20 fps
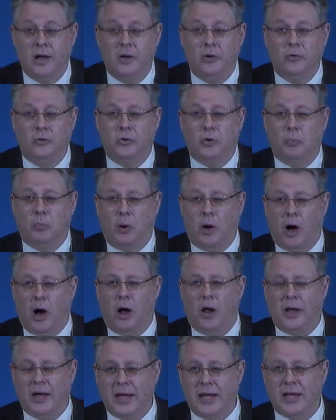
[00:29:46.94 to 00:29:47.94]
So
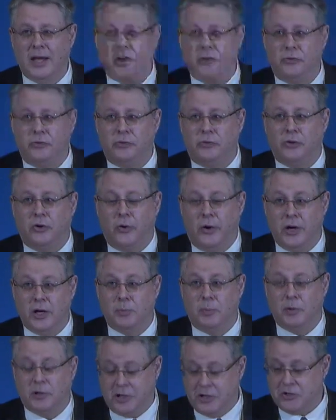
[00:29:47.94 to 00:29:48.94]
Paul is going to
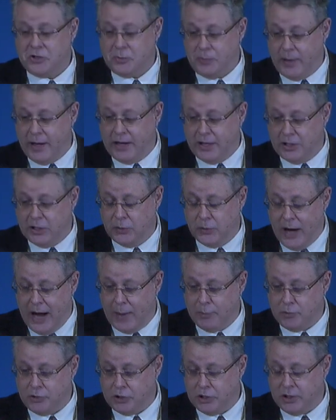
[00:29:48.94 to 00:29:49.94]
participate in the
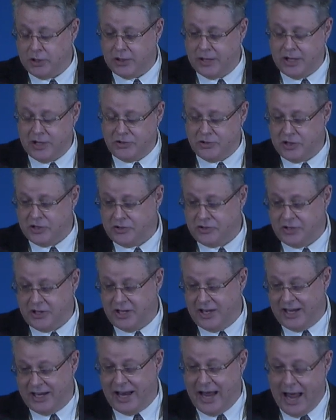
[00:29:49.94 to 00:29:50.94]
rapture. It just it
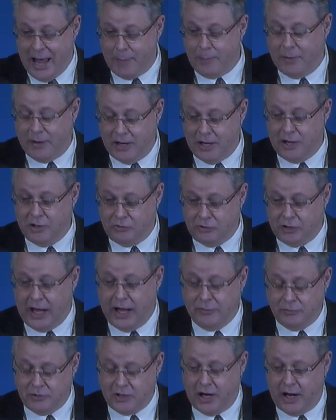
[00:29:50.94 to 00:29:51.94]
didn't happen in his
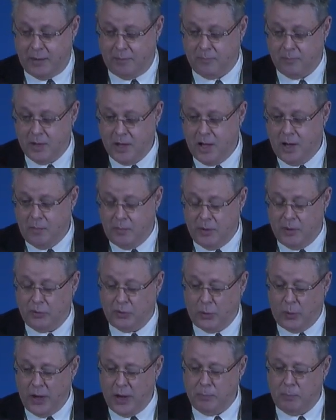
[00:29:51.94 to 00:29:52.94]
lifetime. But the
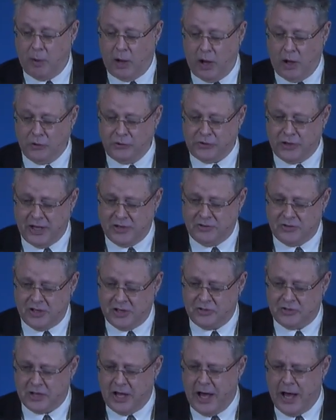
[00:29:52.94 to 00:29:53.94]
way Paul sets
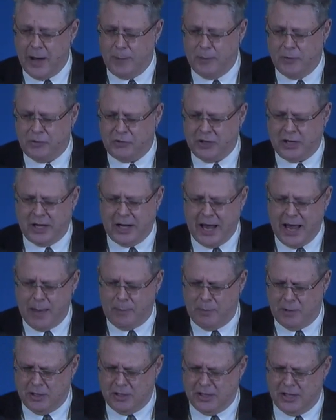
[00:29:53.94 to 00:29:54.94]
this up is it can
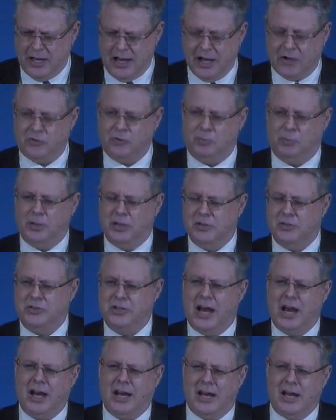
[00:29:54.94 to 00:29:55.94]
happen in the next split
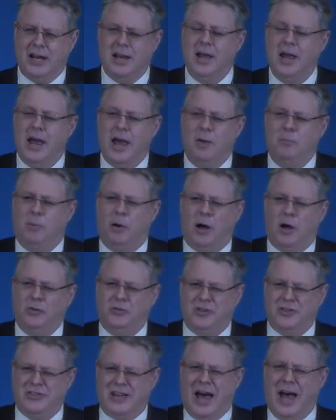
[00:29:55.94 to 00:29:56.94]
second. And Paul
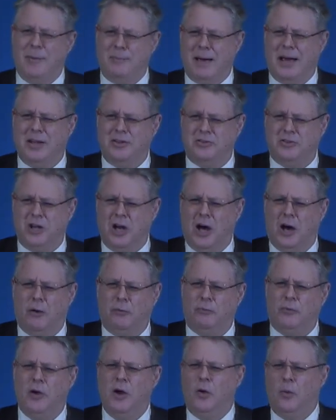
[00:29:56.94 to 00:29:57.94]
says, I
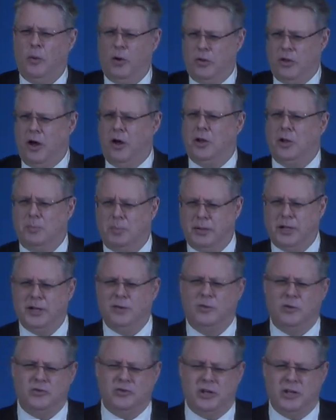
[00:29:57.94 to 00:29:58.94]
myself, with all the
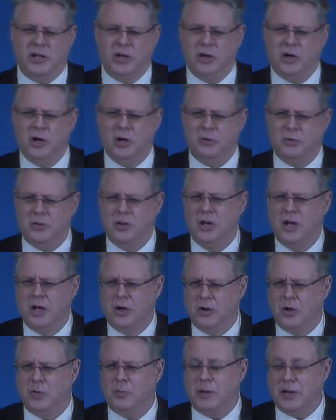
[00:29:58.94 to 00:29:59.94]
believers on the earth,
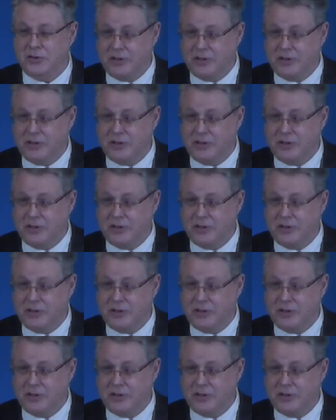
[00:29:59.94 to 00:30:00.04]
could be